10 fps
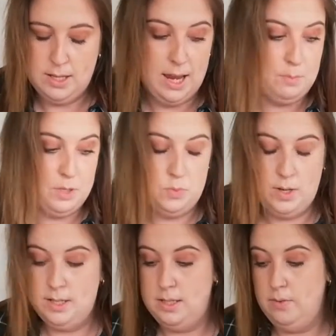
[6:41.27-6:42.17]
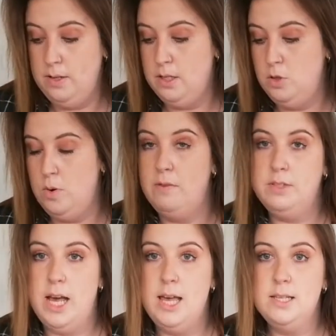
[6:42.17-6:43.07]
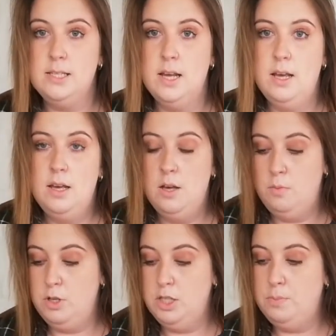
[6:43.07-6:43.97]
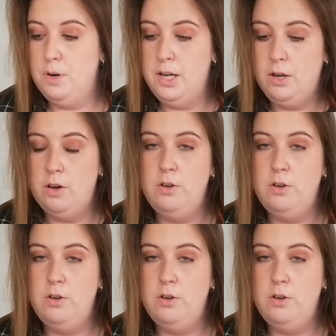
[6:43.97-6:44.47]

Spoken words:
like between 7 to 12 days, which is pretty good.